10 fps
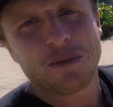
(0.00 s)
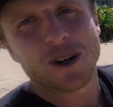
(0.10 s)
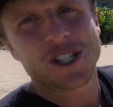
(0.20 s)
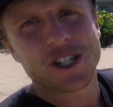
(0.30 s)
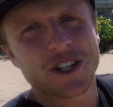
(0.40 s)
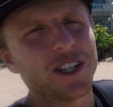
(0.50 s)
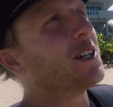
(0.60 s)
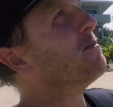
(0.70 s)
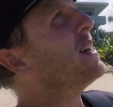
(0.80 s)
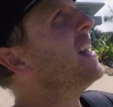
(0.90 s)
posture a
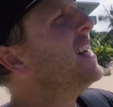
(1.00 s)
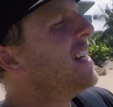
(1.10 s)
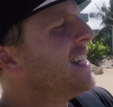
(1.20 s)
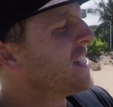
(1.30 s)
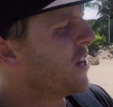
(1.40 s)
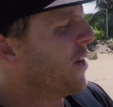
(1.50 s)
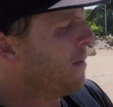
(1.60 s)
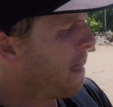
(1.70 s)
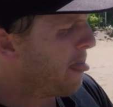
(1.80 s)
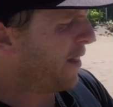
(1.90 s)
little bit. So
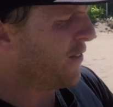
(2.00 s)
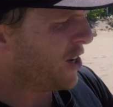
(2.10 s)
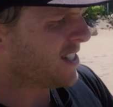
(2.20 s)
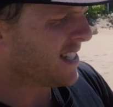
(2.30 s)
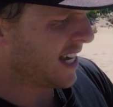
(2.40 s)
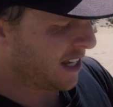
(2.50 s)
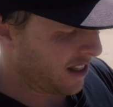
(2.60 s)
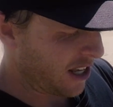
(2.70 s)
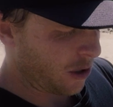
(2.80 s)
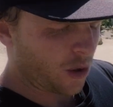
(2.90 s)
the first thing
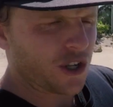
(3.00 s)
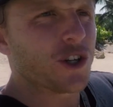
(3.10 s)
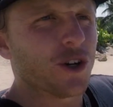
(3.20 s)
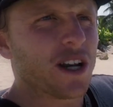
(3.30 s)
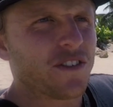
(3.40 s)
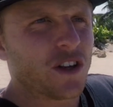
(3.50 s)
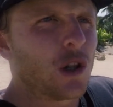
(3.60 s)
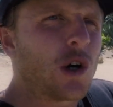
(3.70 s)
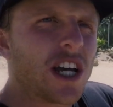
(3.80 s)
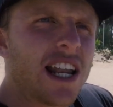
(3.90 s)
that you want to do, and if you
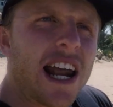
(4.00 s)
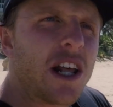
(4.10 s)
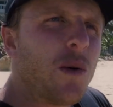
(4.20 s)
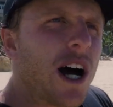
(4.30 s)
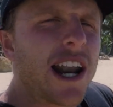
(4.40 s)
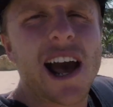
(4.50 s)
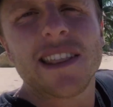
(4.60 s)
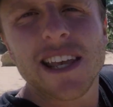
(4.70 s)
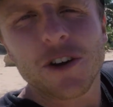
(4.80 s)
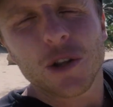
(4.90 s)
look at anyone
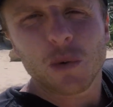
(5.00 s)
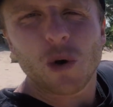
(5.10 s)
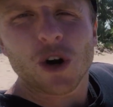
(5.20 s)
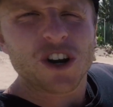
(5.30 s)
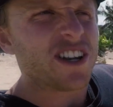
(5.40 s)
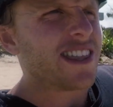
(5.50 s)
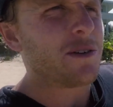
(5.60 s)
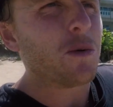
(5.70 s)
out there on the water and you think,